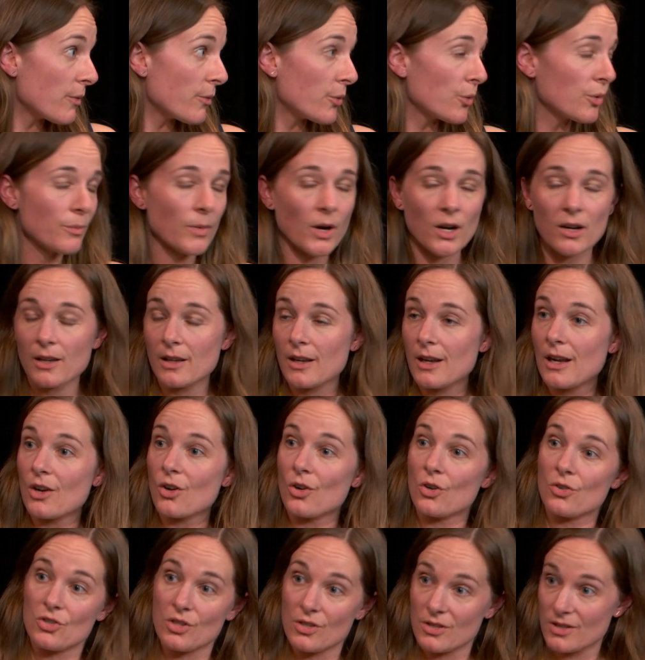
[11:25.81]
food marketing
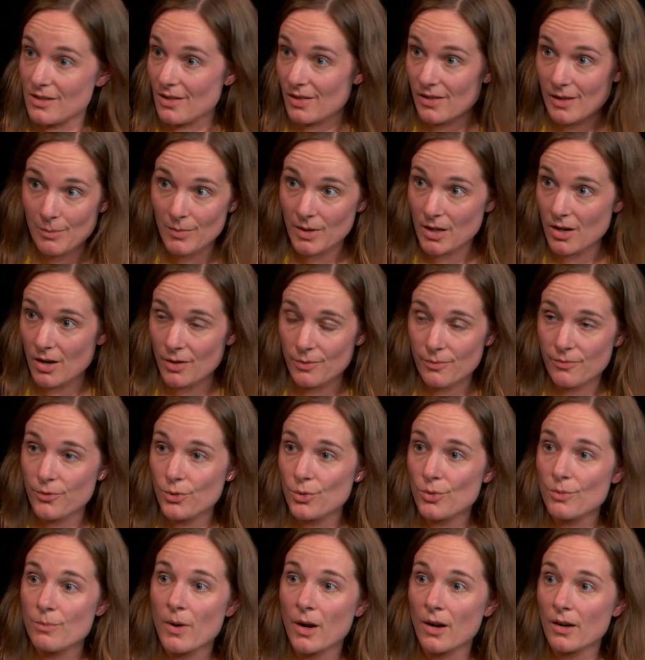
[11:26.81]
or just a limit on
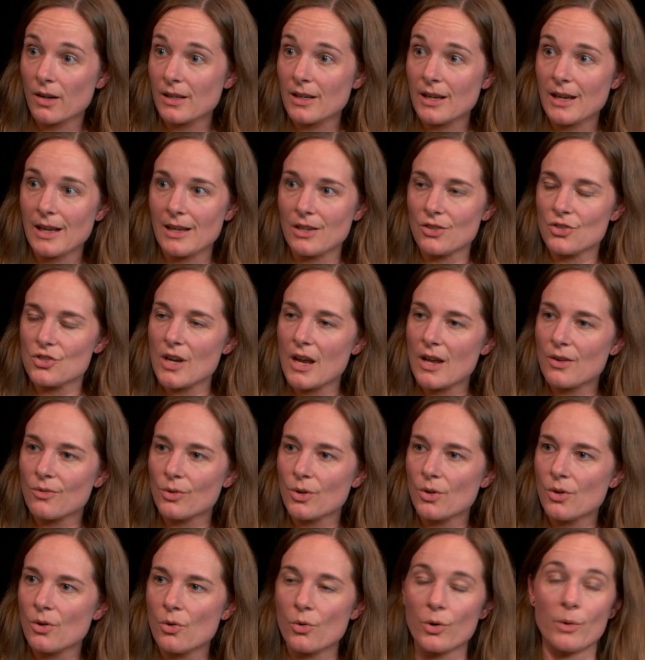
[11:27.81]
food marketing in
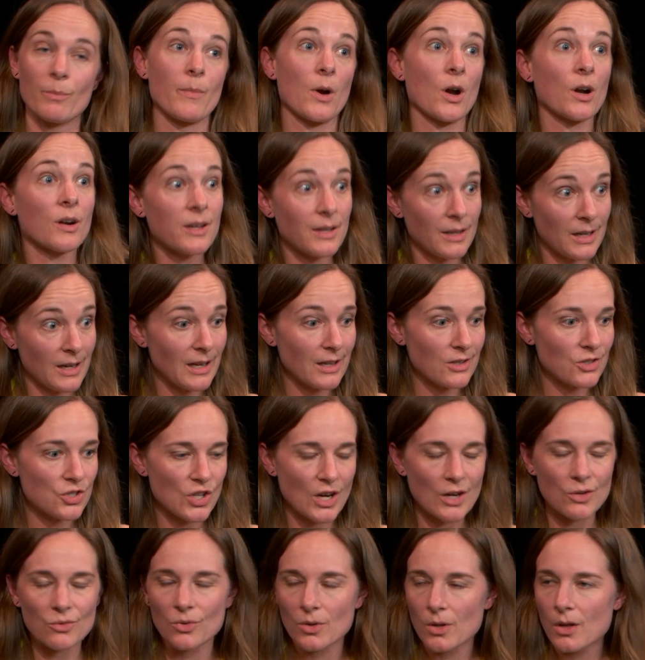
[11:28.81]
general or marketing in
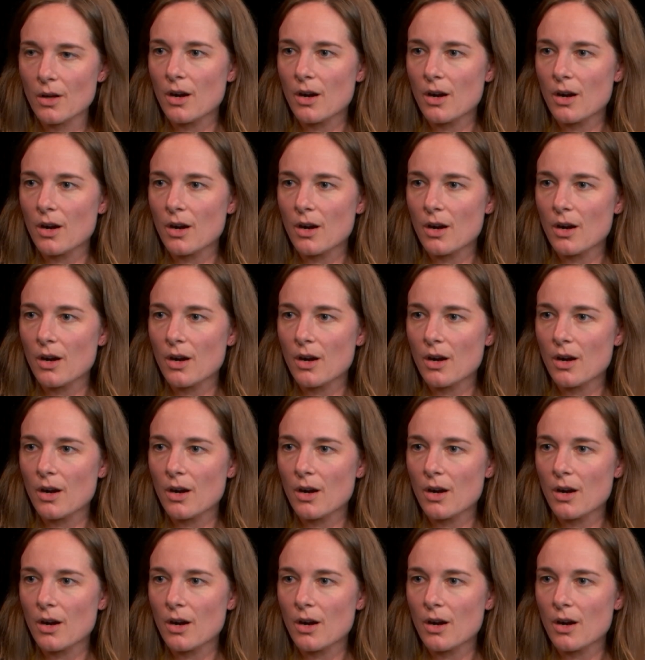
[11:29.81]
general,